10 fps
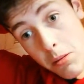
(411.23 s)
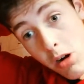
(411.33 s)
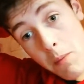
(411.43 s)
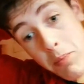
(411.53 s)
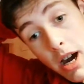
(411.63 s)
I'll
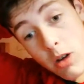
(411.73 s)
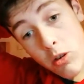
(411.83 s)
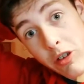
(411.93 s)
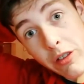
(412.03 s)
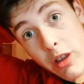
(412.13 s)
be right
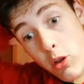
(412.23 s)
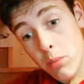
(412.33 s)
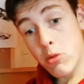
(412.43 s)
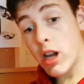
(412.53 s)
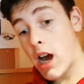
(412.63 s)
back once I get the
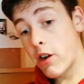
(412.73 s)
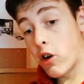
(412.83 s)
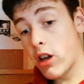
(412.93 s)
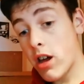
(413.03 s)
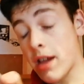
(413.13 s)
other mudguard
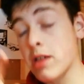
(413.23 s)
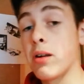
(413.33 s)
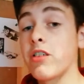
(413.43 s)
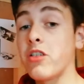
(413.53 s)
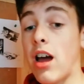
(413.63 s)
on, and
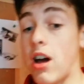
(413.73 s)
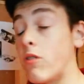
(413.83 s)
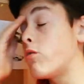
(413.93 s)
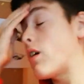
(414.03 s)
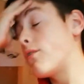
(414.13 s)
then we'll
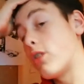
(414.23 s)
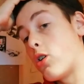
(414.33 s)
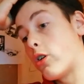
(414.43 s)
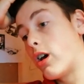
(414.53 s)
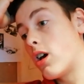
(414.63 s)
start faffing
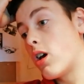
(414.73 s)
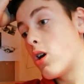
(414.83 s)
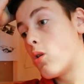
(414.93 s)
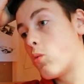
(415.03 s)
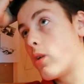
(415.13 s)
on
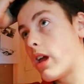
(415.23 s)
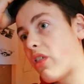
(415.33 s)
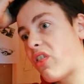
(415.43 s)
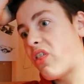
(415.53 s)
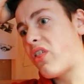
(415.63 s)

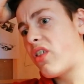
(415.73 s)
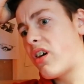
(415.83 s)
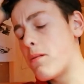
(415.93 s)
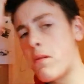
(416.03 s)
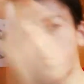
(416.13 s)

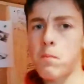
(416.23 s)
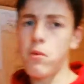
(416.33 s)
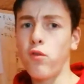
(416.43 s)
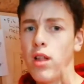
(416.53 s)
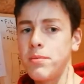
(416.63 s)
with
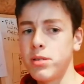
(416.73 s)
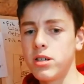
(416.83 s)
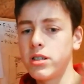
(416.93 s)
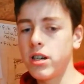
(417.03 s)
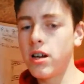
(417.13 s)
mudflaps
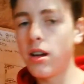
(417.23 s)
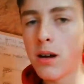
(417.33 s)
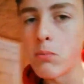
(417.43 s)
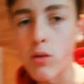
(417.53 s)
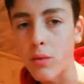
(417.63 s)
because
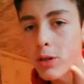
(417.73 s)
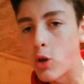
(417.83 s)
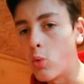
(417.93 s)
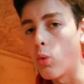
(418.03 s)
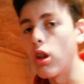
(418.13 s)
mudflaps
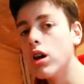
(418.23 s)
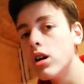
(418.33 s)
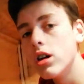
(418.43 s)
cool.